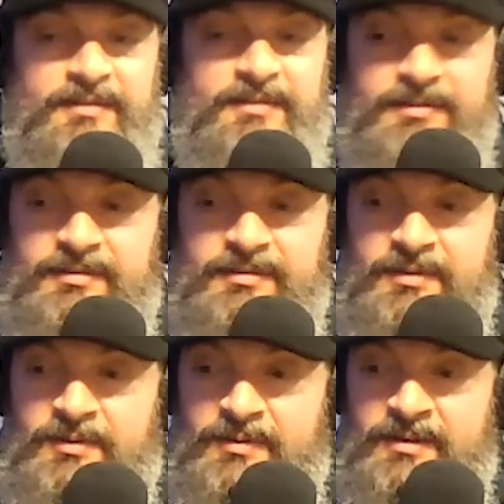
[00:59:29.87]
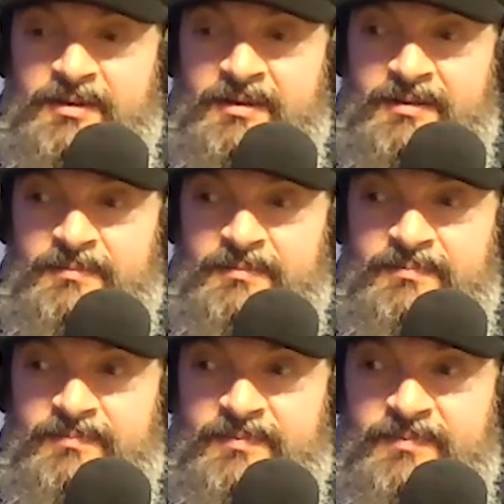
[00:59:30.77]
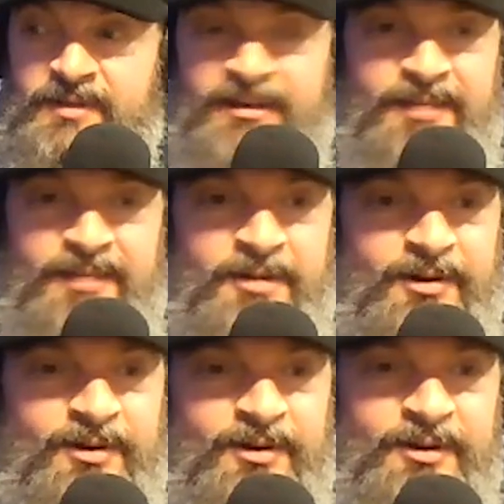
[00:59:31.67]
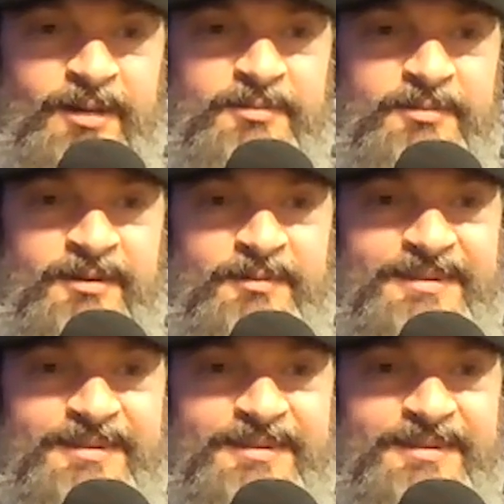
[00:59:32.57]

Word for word: So um, here I am all grown up, Tim.